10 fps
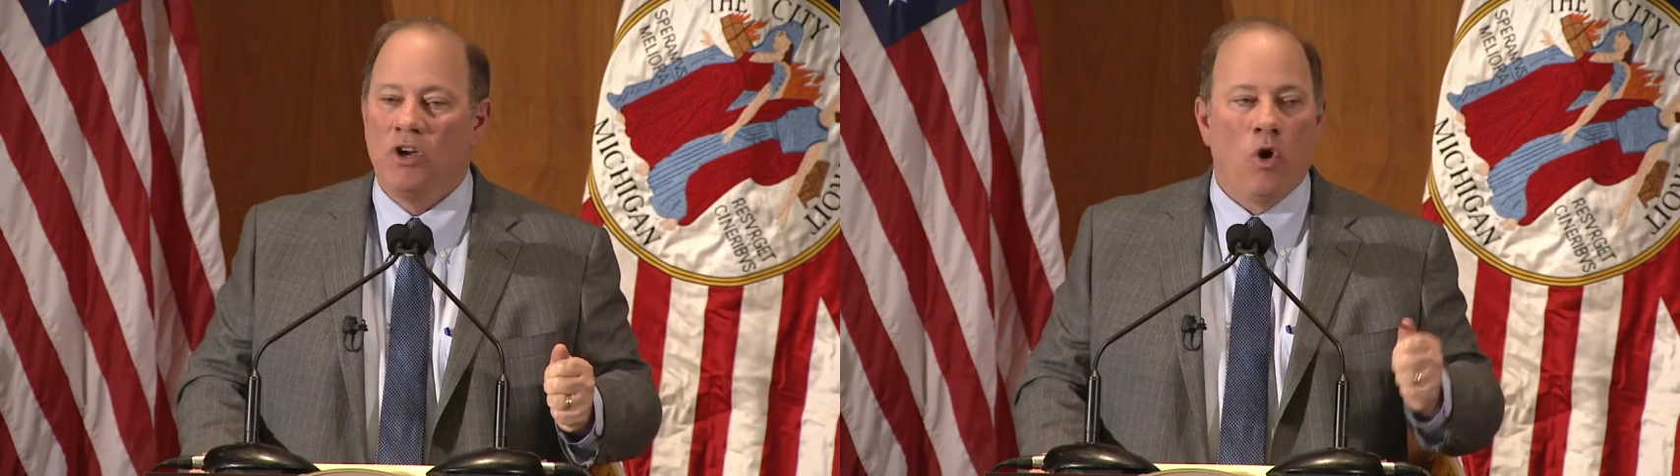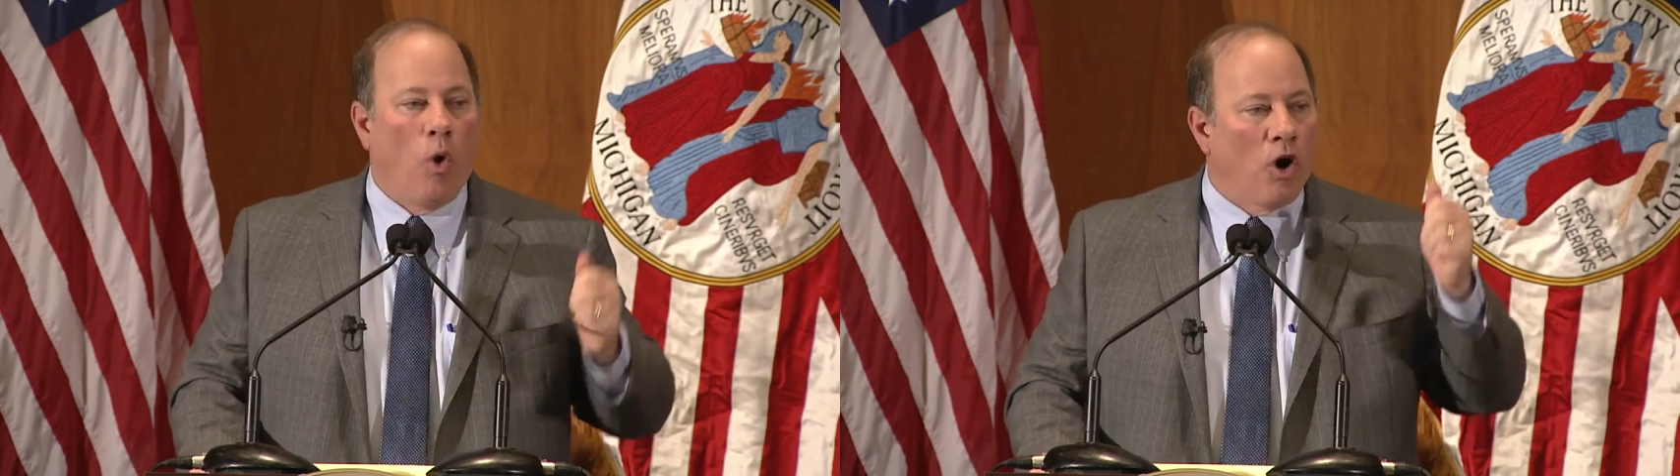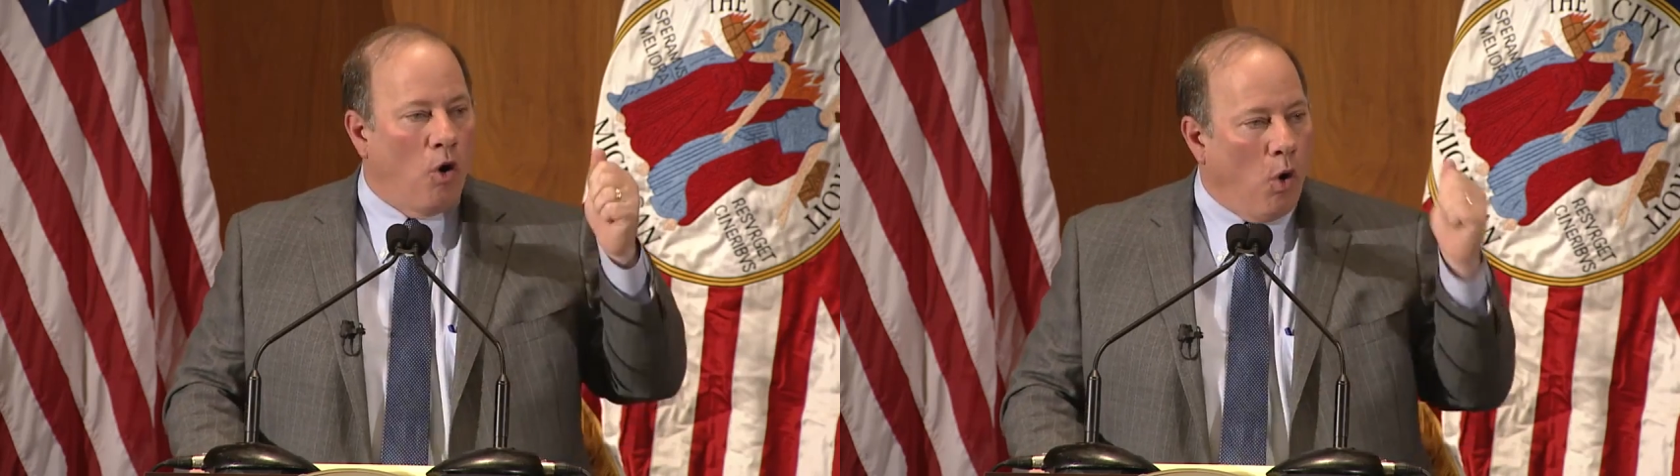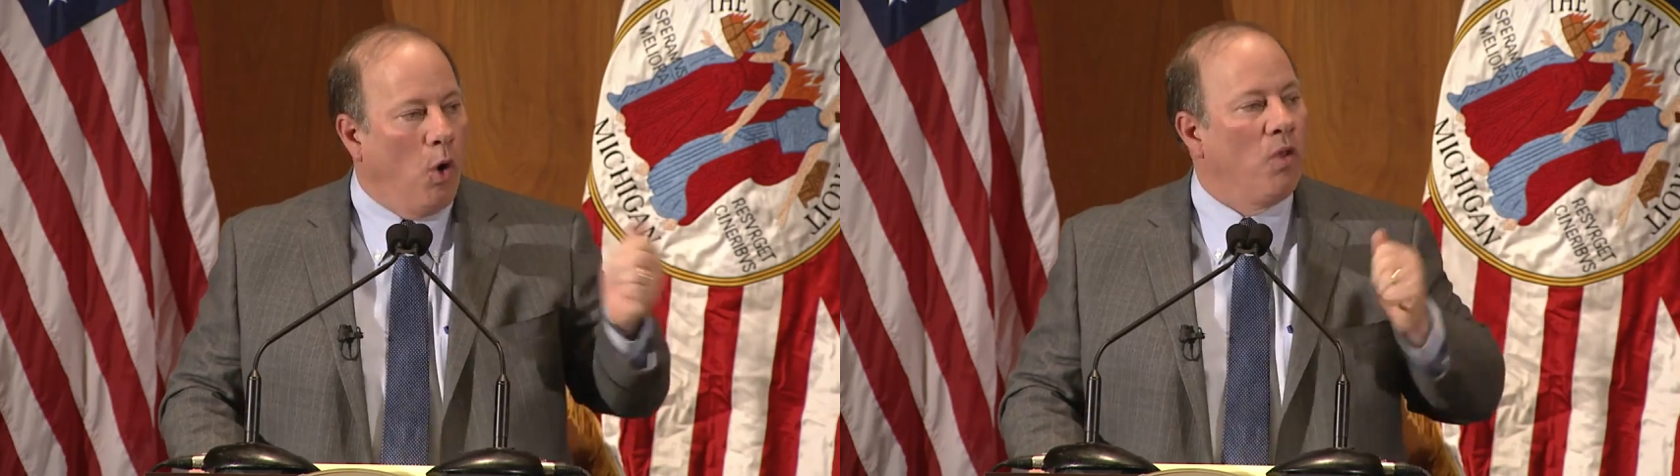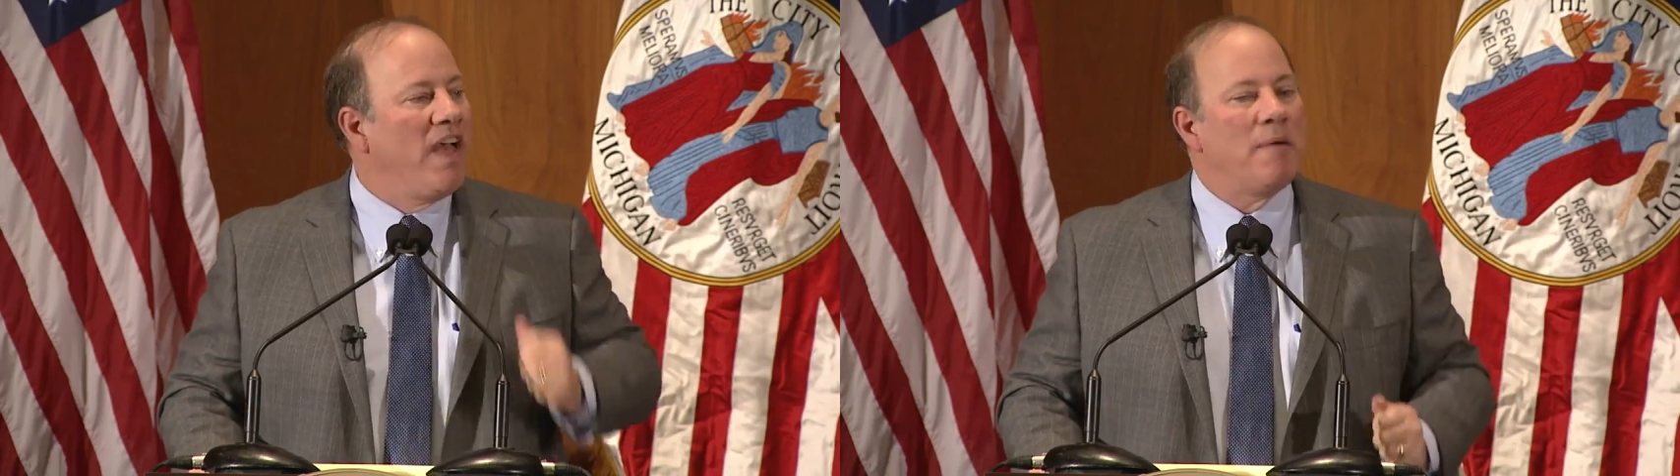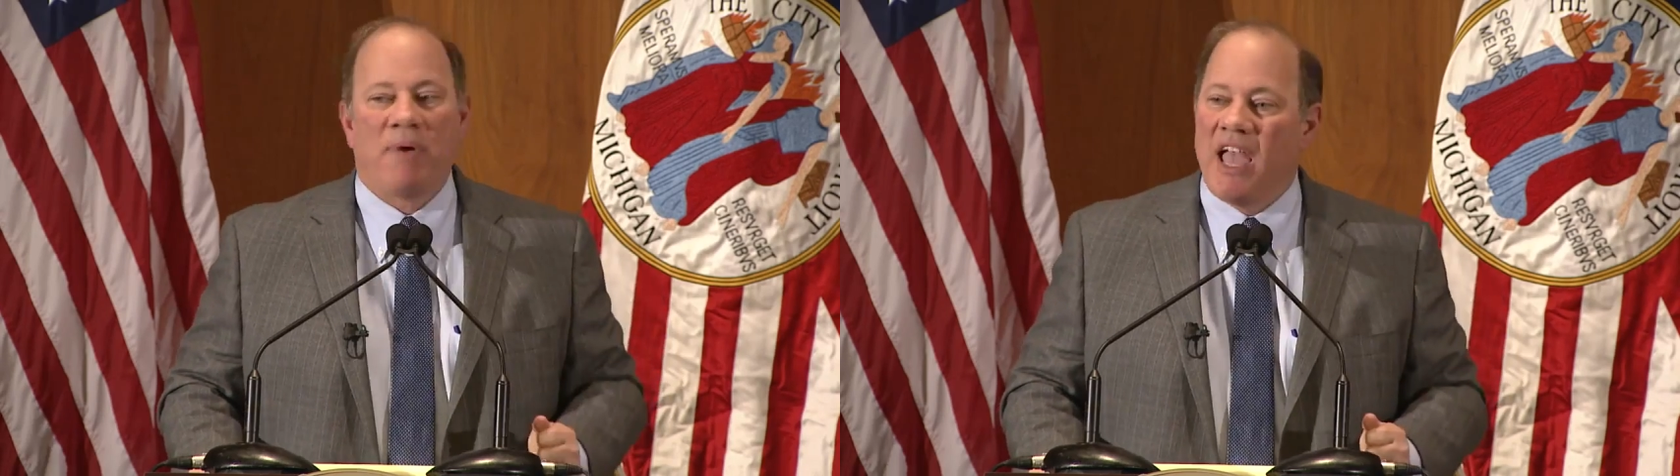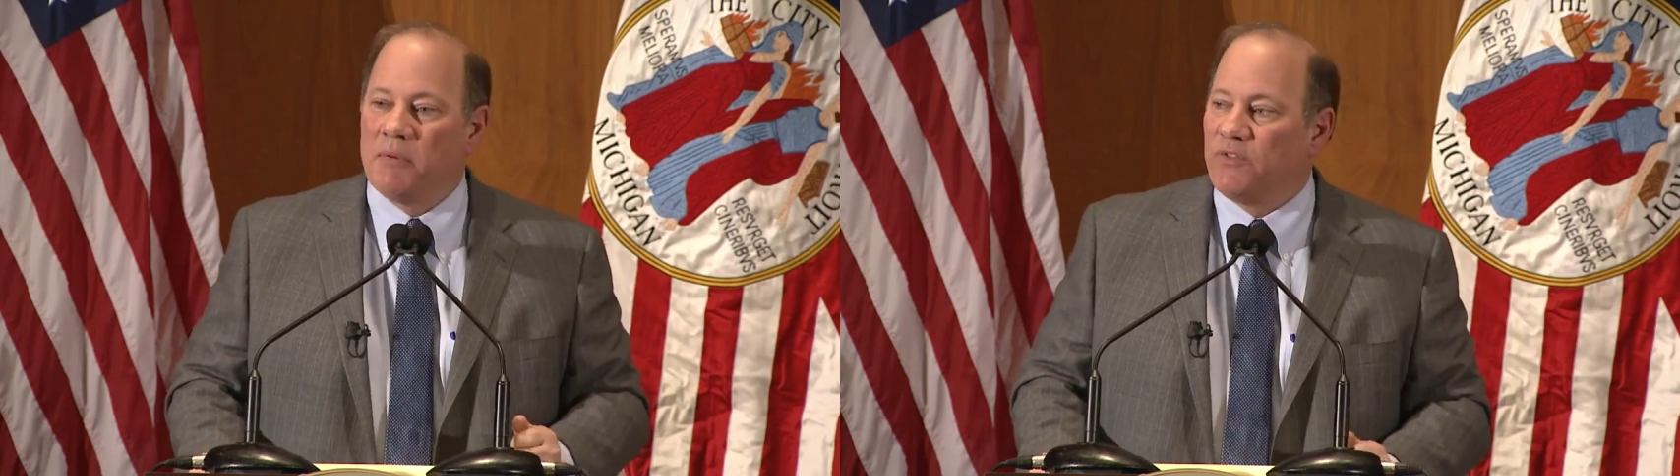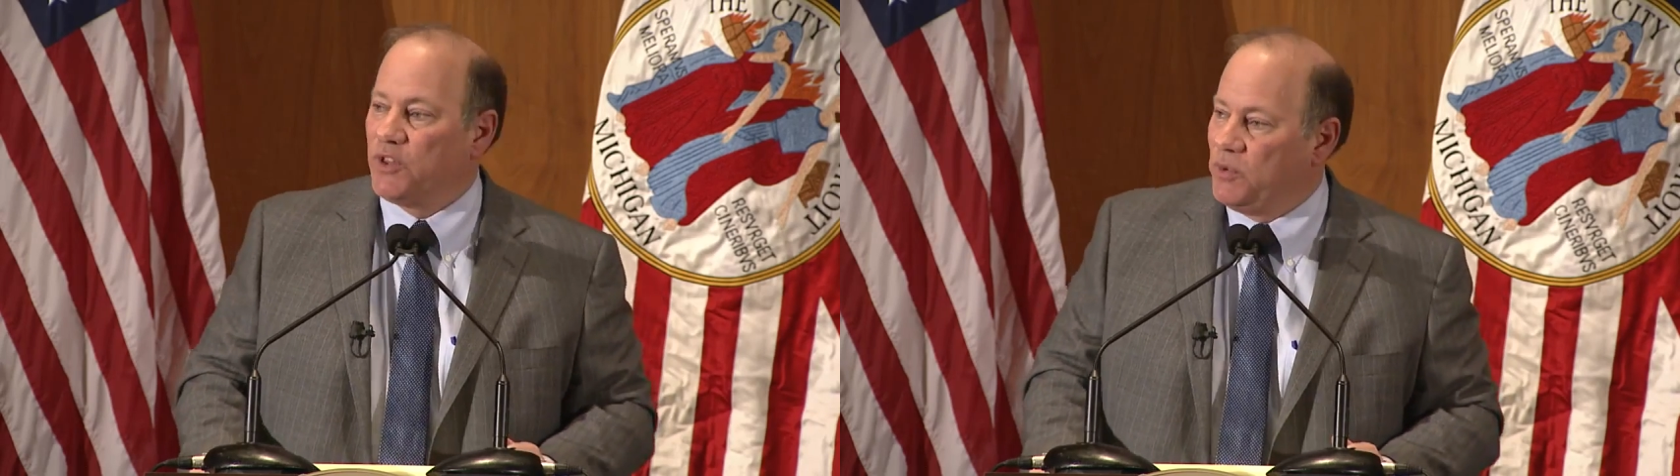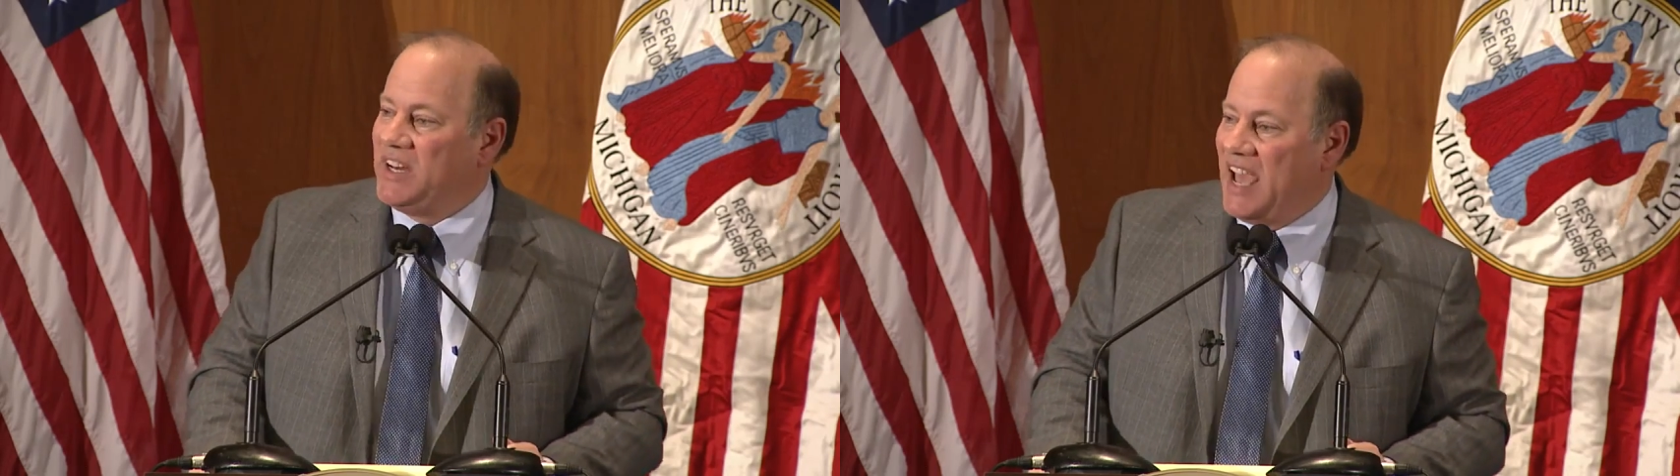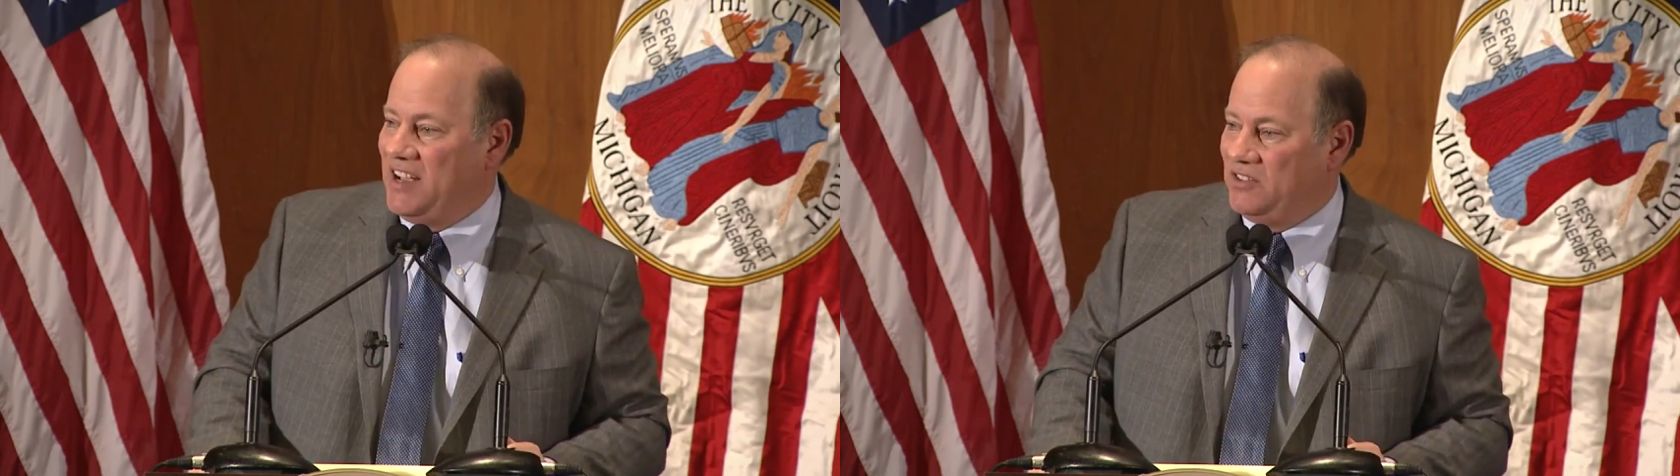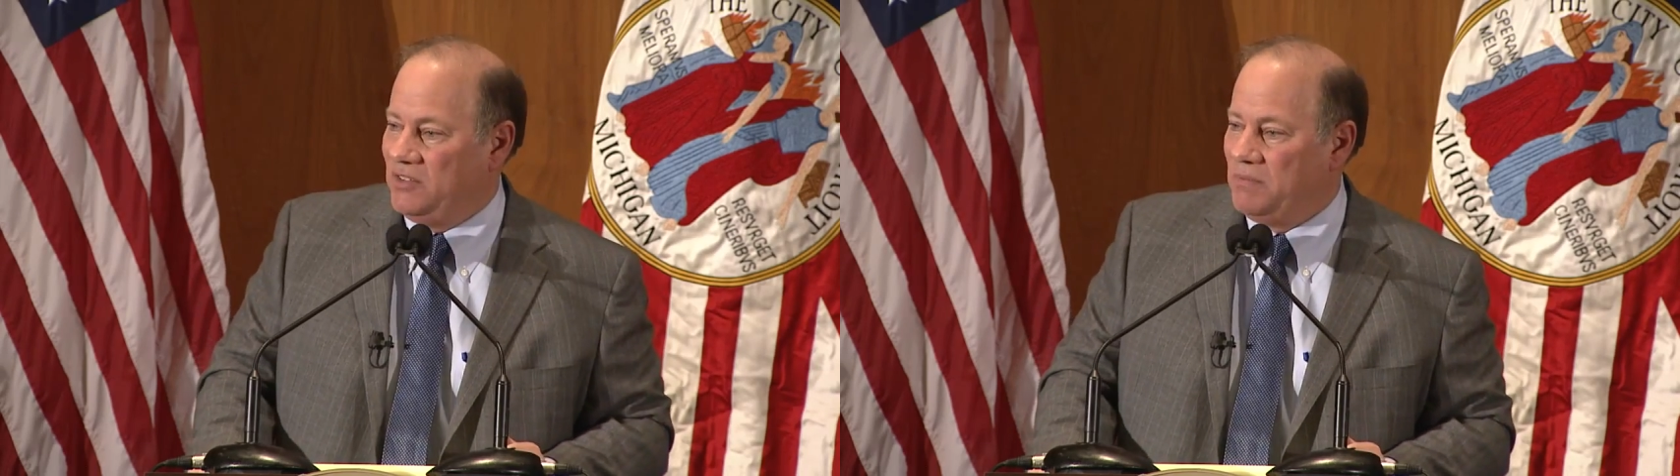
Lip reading: or hold that payment for 3 days.